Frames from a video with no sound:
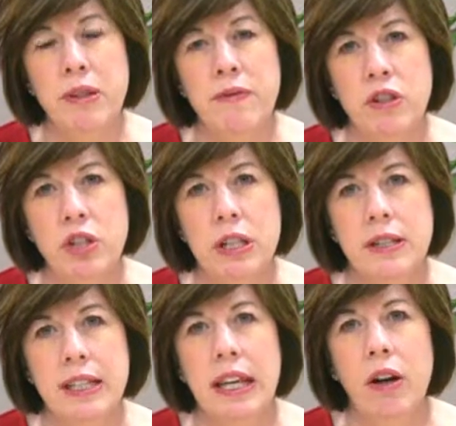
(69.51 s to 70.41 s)

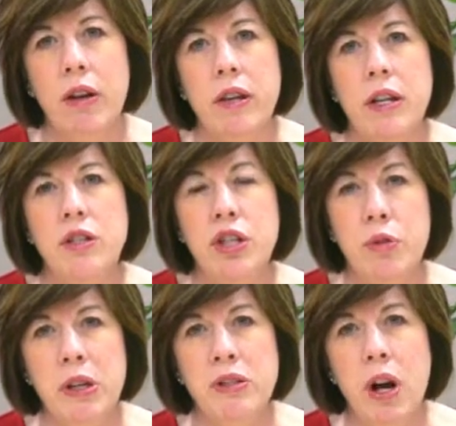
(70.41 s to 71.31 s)
deficiency are the
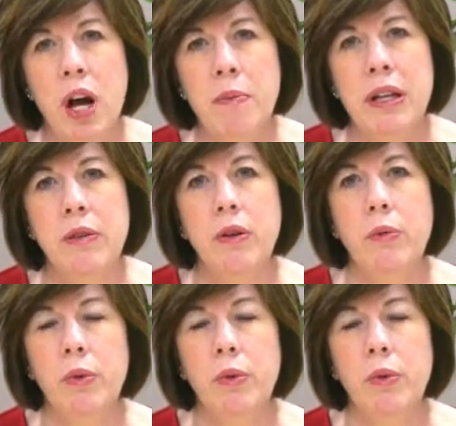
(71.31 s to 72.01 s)
two most common